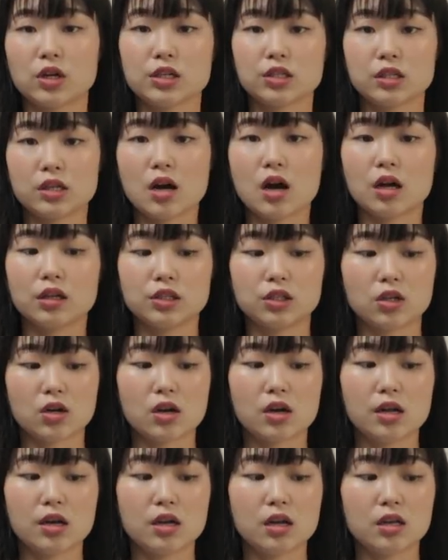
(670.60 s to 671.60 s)
treasure hunt
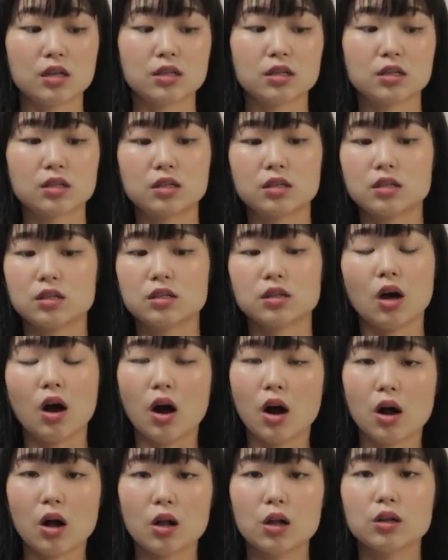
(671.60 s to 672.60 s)
John is
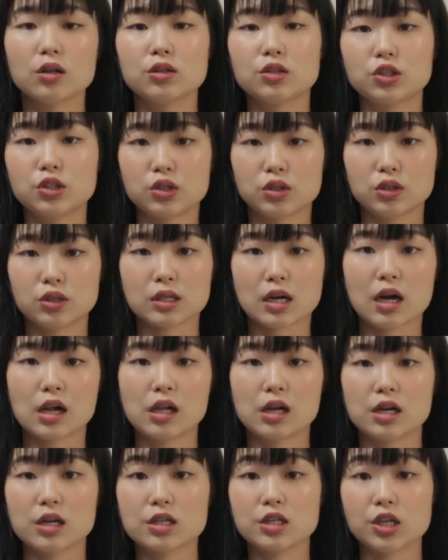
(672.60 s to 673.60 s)
all
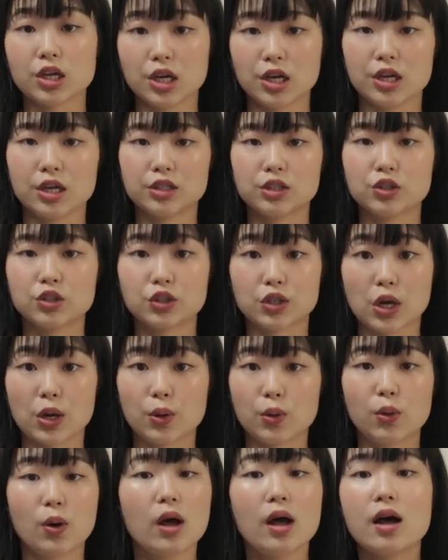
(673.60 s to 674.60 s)
$2 each,
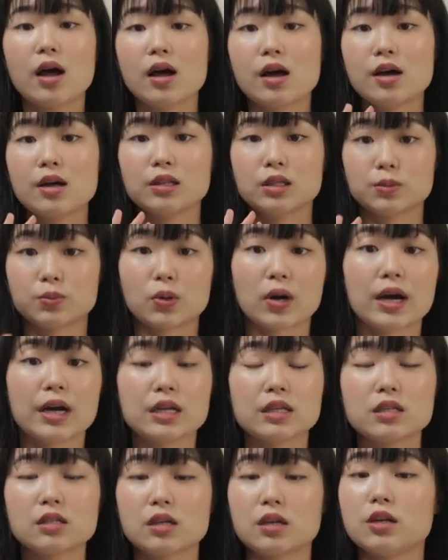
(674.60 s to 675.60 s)
so the
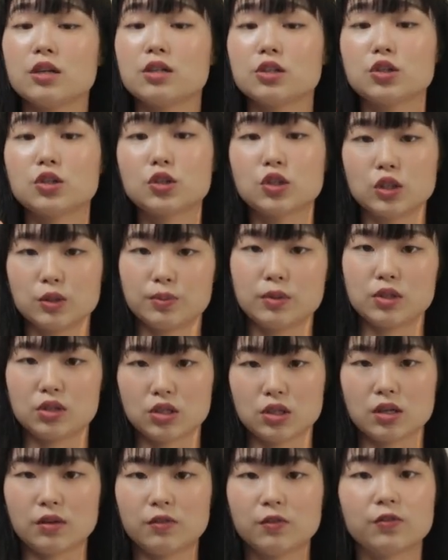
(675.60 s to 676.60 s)
price are super
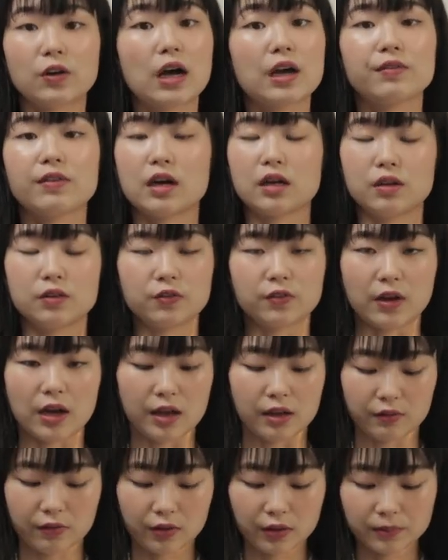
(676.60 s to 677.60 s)
cheap, 5 out of
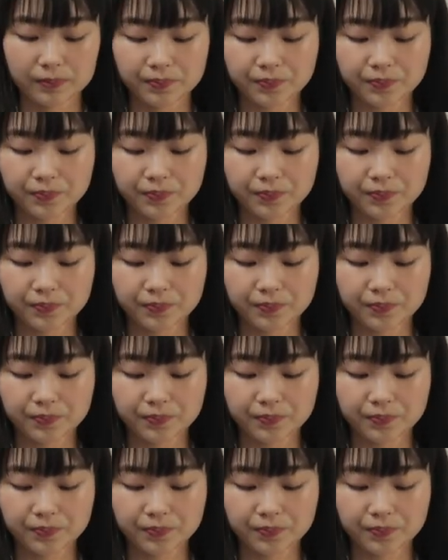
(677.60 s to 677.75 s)
5.